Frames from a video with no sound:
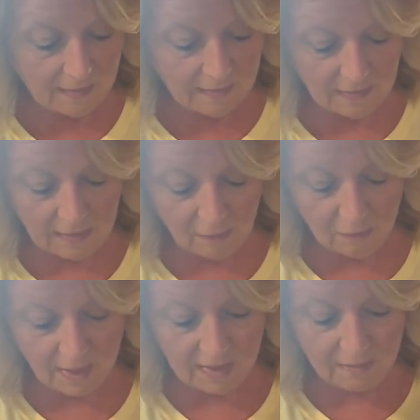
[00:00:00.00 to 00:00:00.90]
you know,
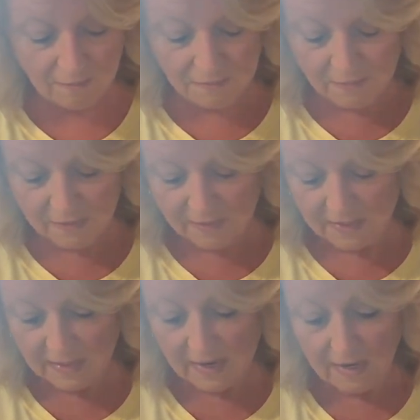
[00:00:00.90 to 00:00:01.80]
cut
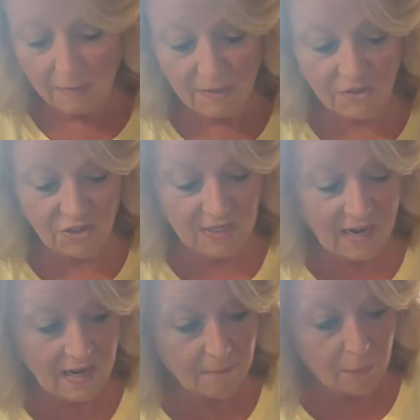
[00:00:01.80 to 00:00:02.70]
it down. But you
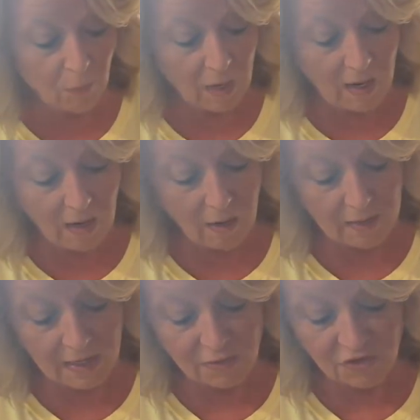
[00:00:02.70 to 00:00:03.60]
take and pour all
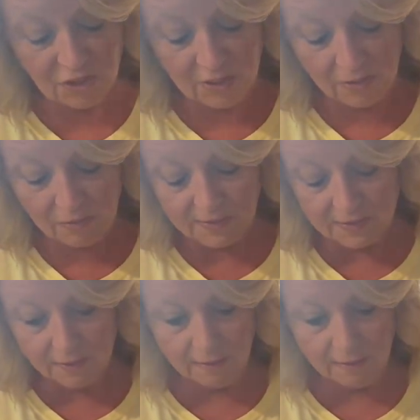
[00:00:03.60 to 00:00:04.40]
that juice,